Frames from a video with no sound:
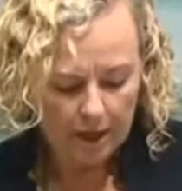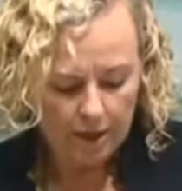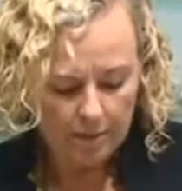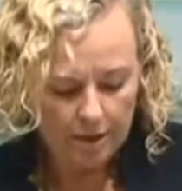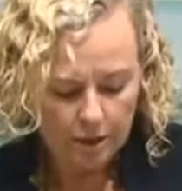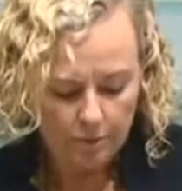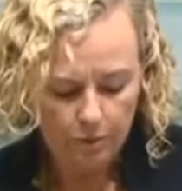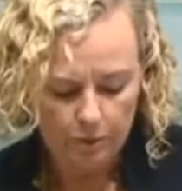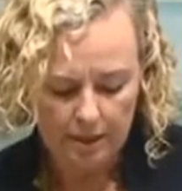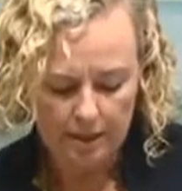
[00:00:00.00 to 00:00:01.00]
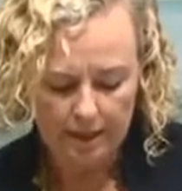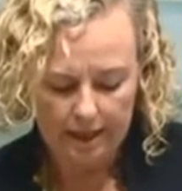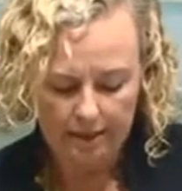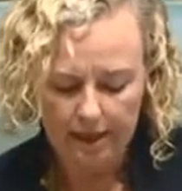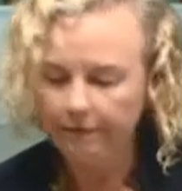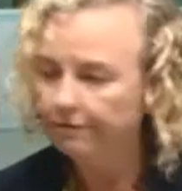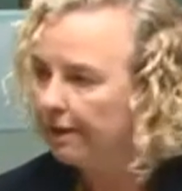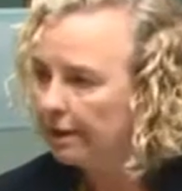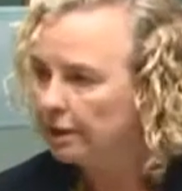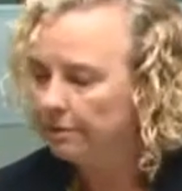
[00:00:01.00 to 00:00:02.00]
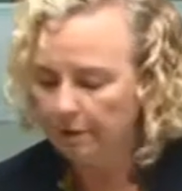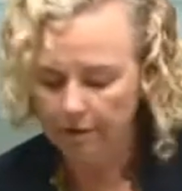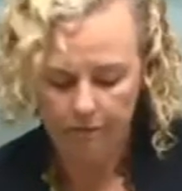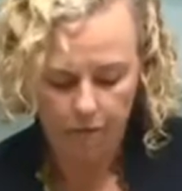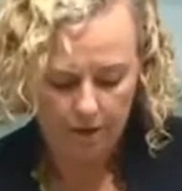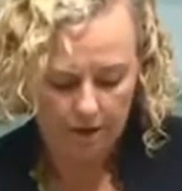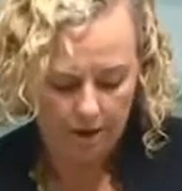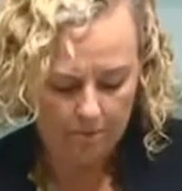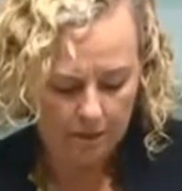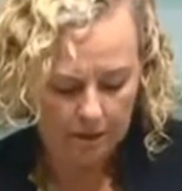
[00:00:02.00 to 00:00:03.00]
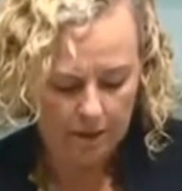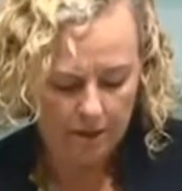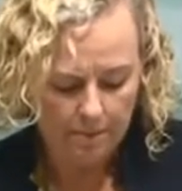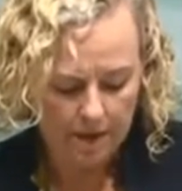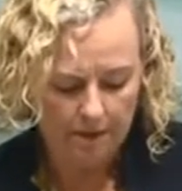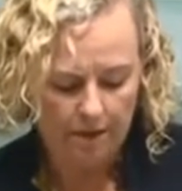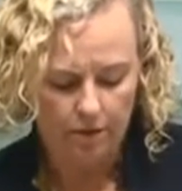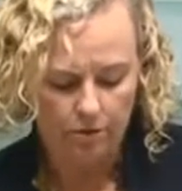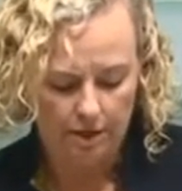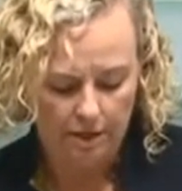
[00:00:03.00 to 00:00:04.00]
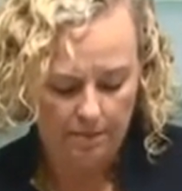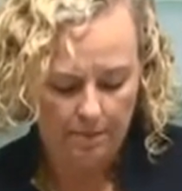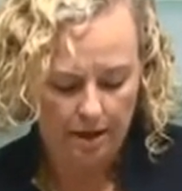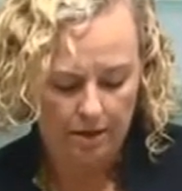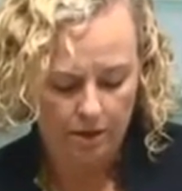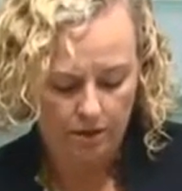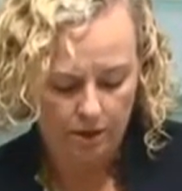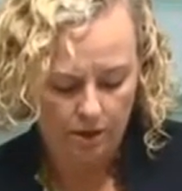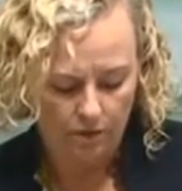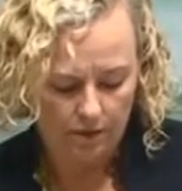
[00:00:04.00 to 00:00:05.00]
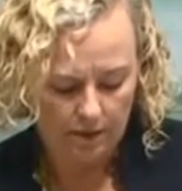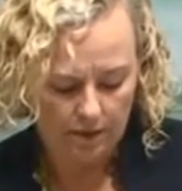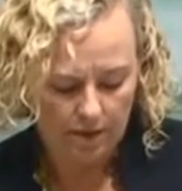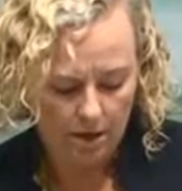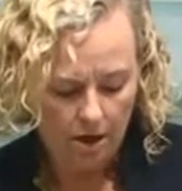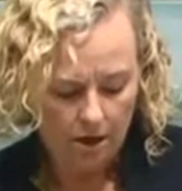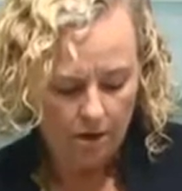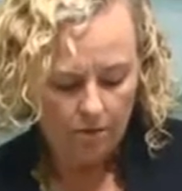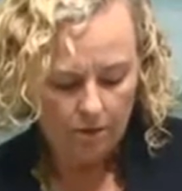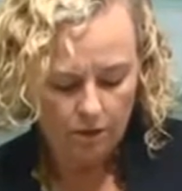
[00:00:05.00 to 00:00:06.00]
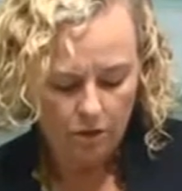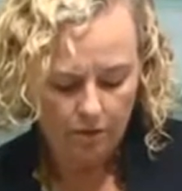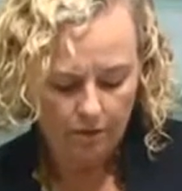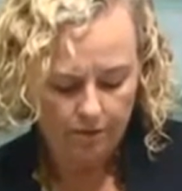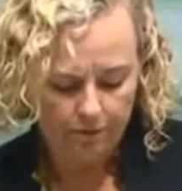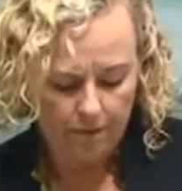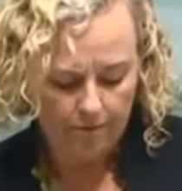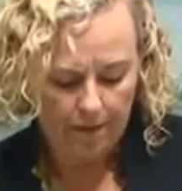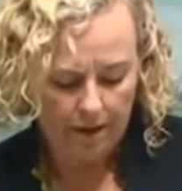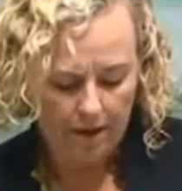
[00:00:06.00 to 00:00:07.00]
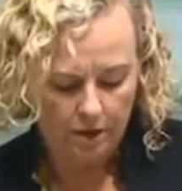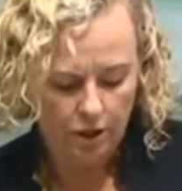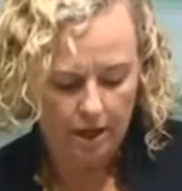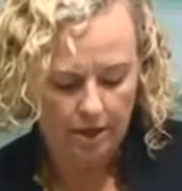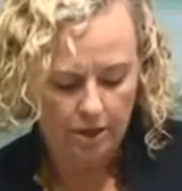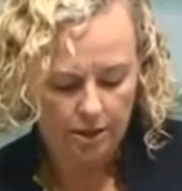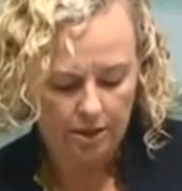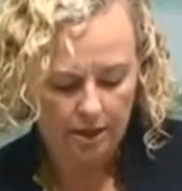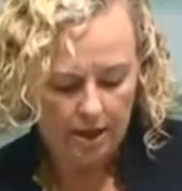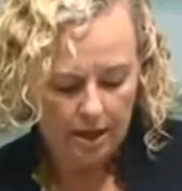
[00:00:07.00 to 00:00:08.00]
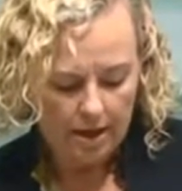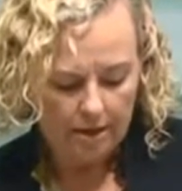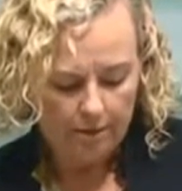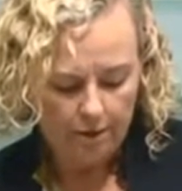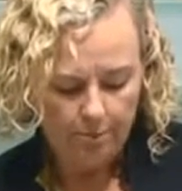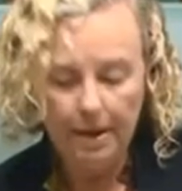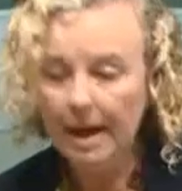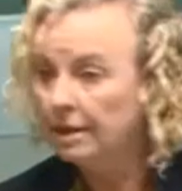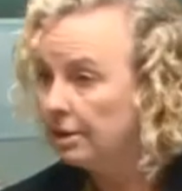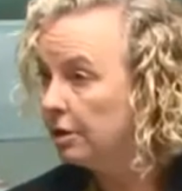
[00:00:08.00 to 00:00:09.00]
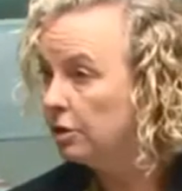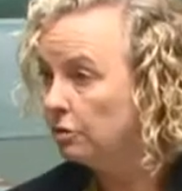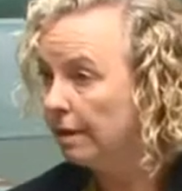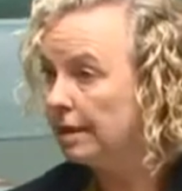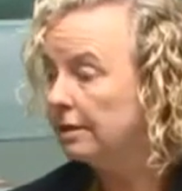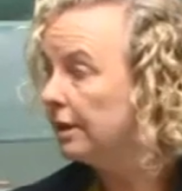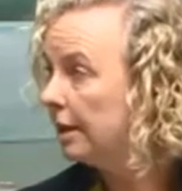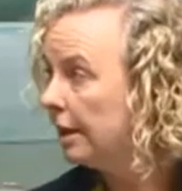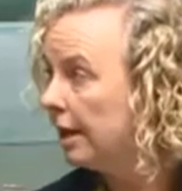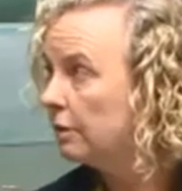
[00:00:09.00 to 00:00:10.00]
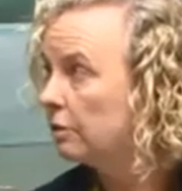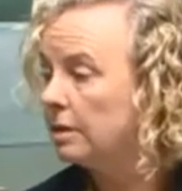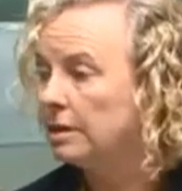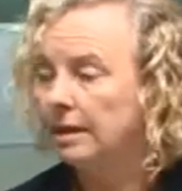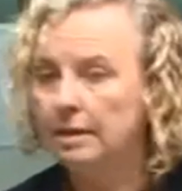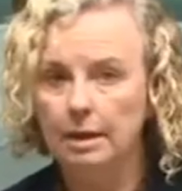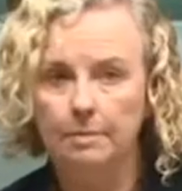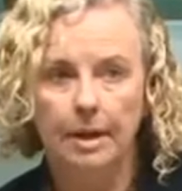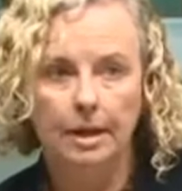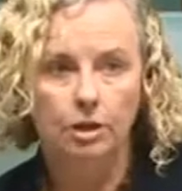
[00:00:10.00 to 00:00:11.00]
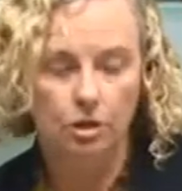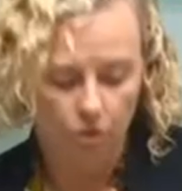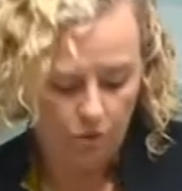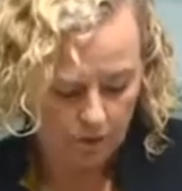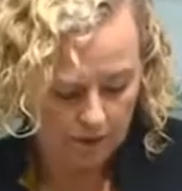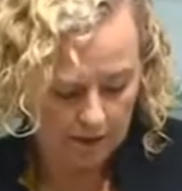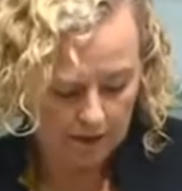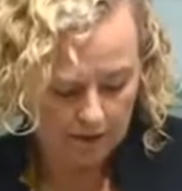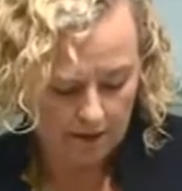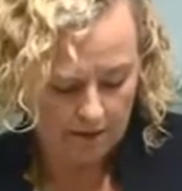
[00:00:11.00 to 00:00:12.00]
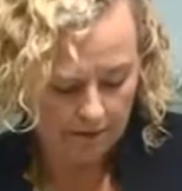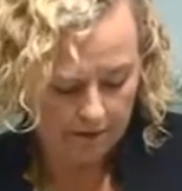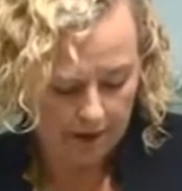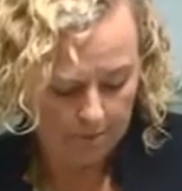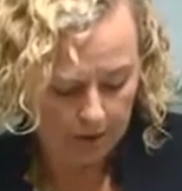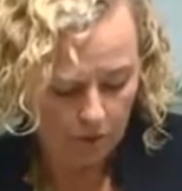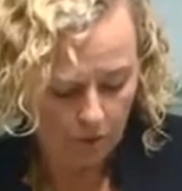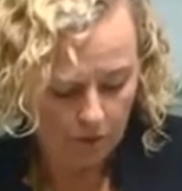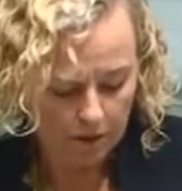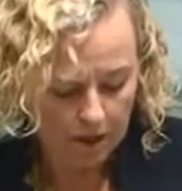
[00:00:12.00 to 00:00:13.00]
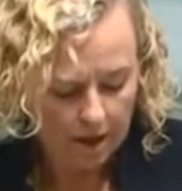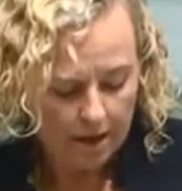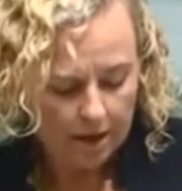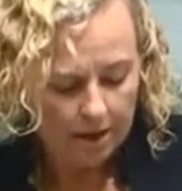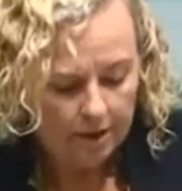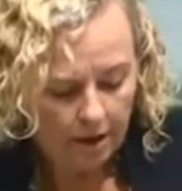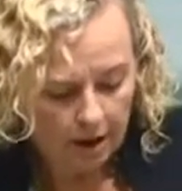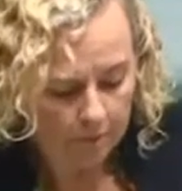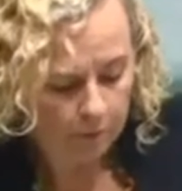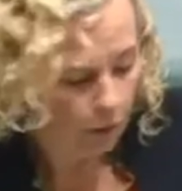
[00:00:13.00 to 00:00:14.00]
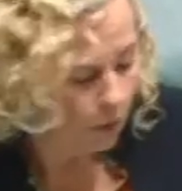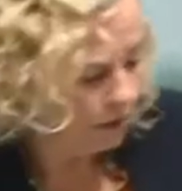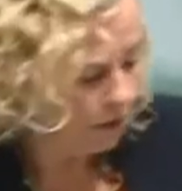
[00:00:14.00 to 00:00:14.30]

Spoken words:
committed to boosting legal aid funding by $49 million to meet the increased demand on services resulting from changes that banned the cross-examination laws in family court. I applaud